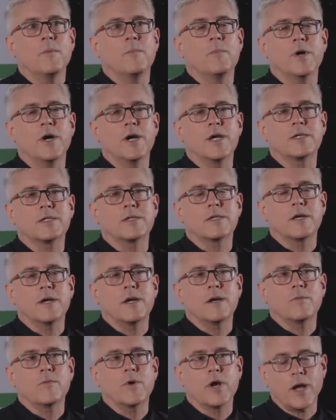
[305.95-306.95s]
But
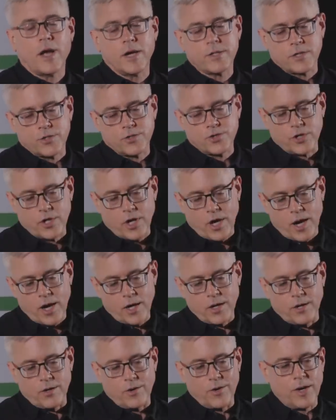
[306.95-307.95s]
when I got to
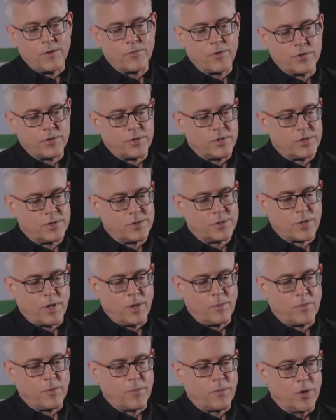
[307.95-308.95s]
Chicago, I wrote this
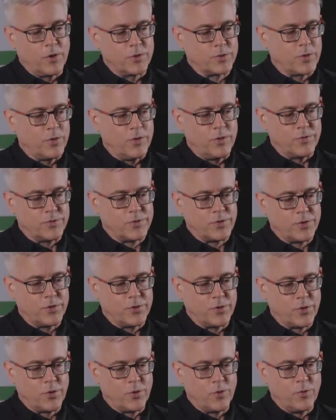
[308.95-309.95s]
proposal to
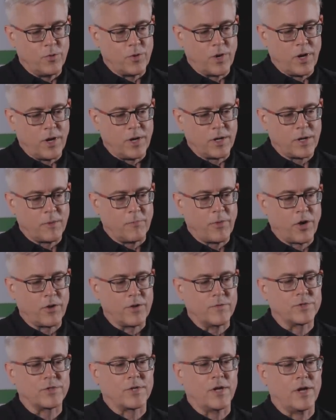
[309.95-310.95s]
do a
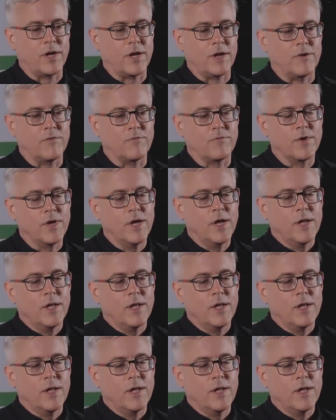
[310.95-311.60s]
comparative study of